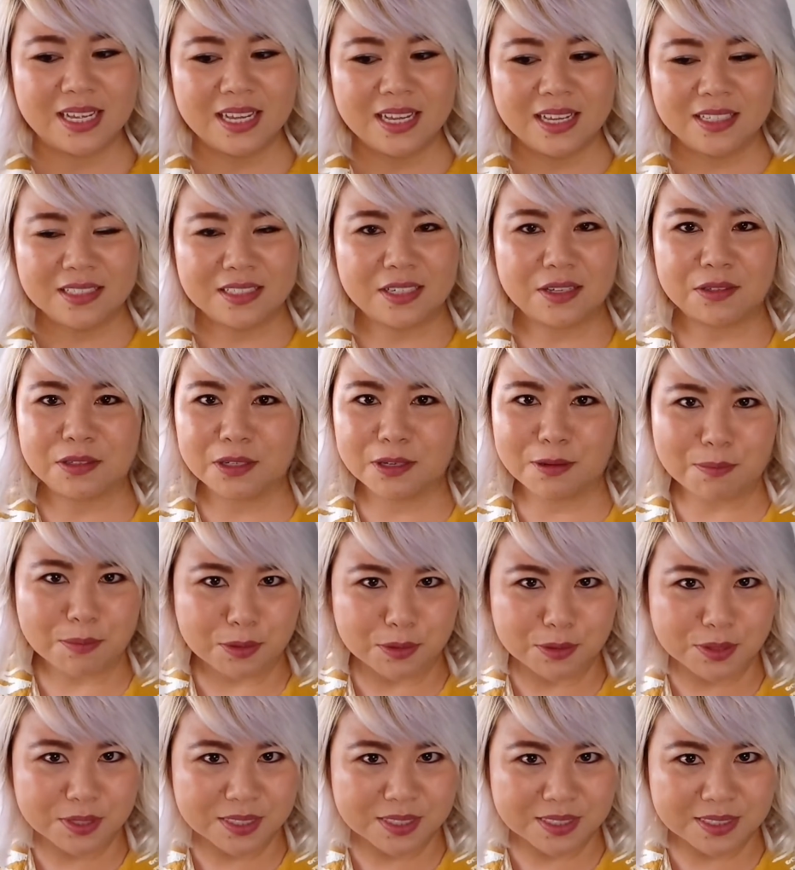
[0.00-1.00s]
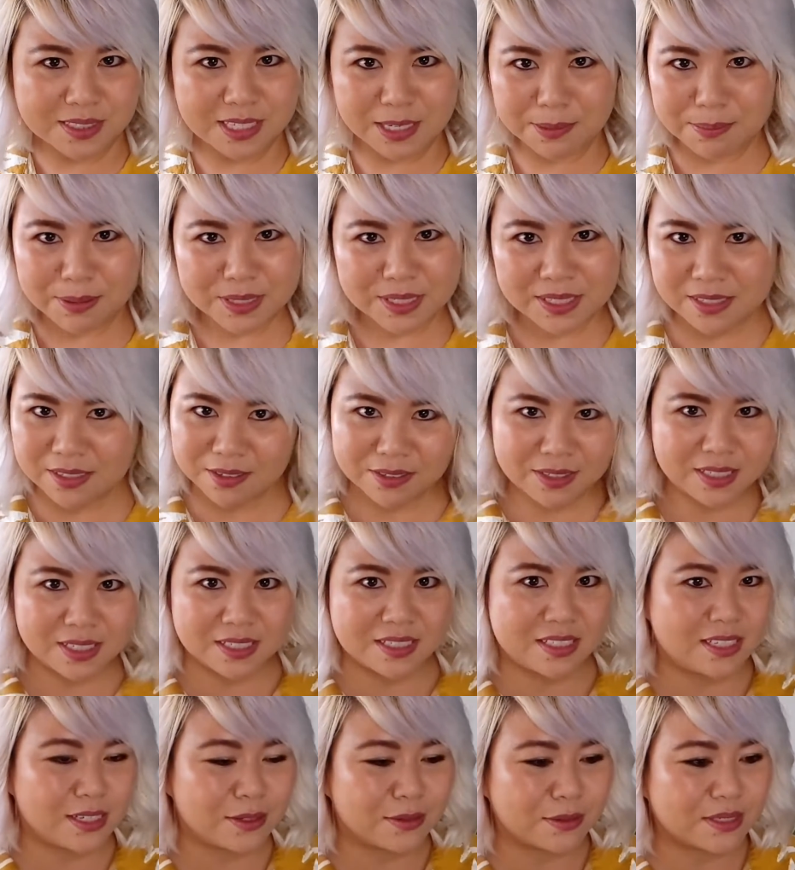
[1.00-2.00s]
tell their most deepest, darkest
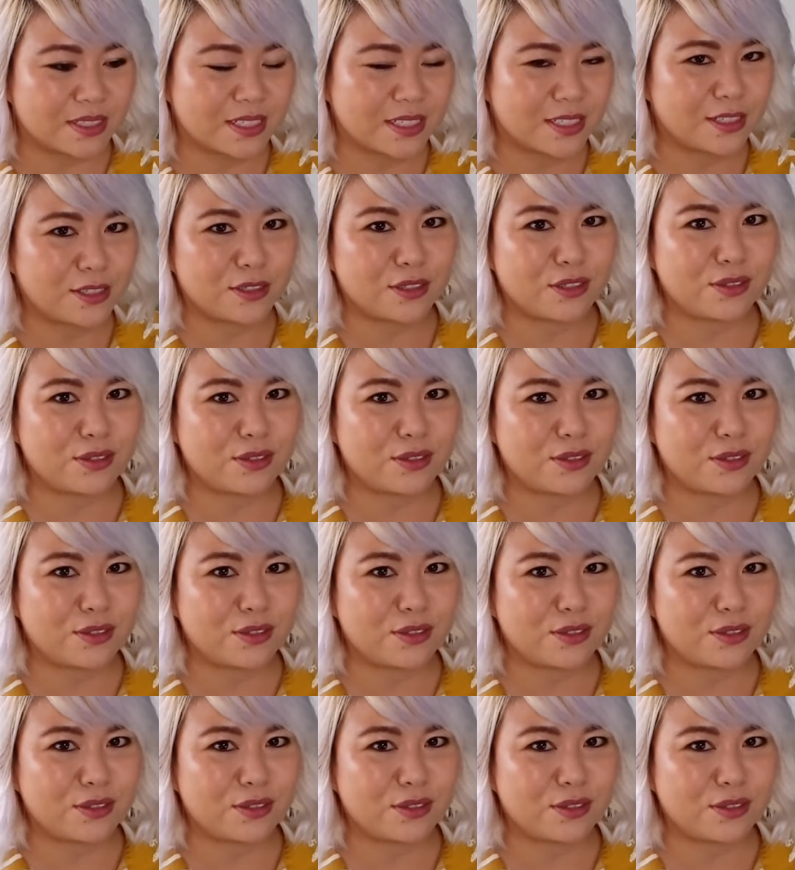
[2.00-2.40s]
secrets to,